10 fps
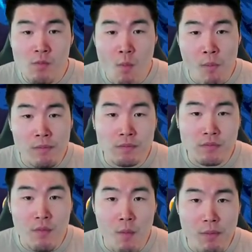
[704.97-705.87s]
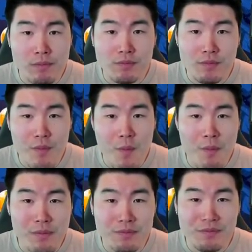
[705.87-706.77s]

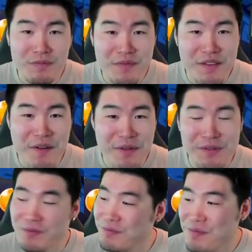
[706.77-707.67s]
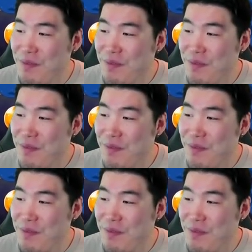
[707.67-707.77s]
Nobody speaks.